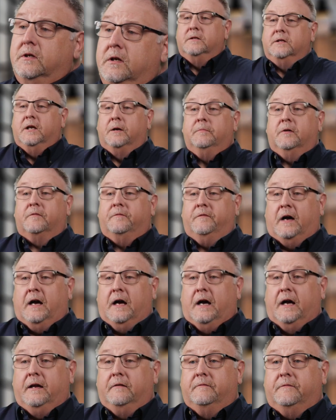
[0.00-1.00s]
Number
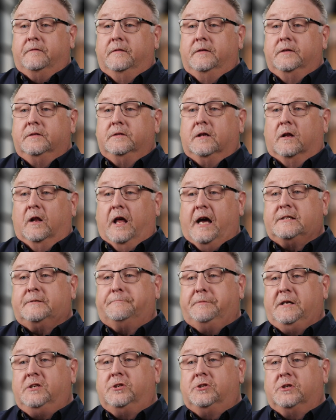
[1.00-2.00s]
5, the last
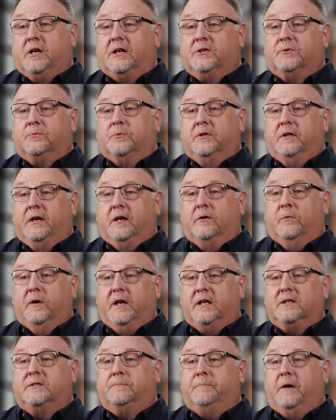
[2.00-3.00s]
piece shots were then
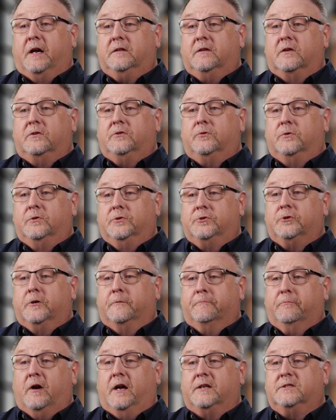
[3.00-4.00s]
re-inspected to ensure
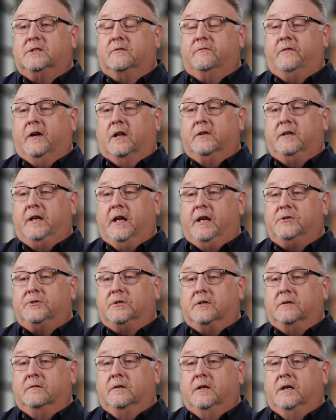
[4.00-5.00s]
process
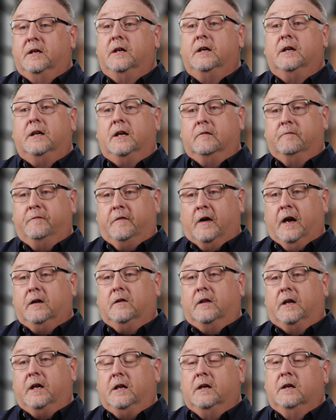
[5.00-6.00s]
validation. And
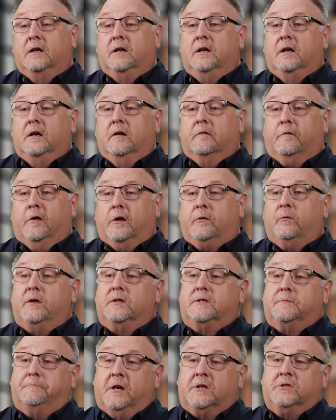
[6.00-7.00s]
finally, frequent
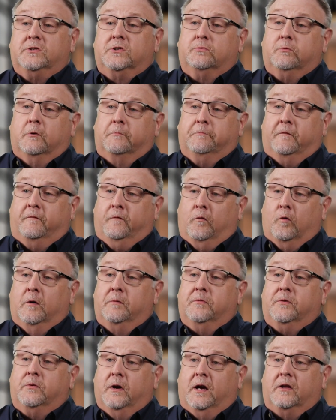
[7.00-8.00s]
inspections were
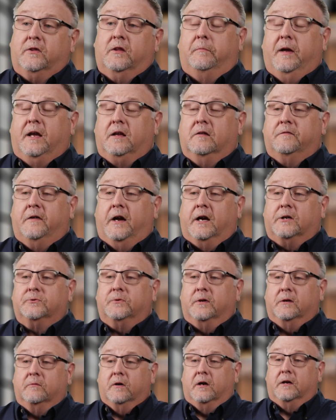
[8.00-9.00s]
performed throughout the
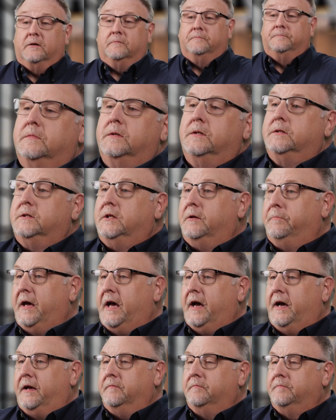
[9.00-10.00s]
manufacturing run. The
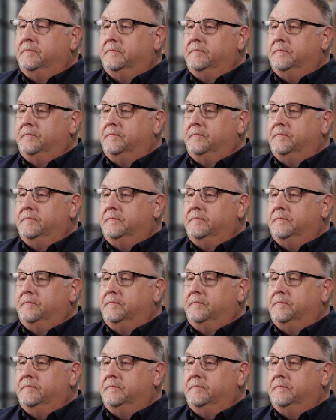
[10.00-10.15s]
bad.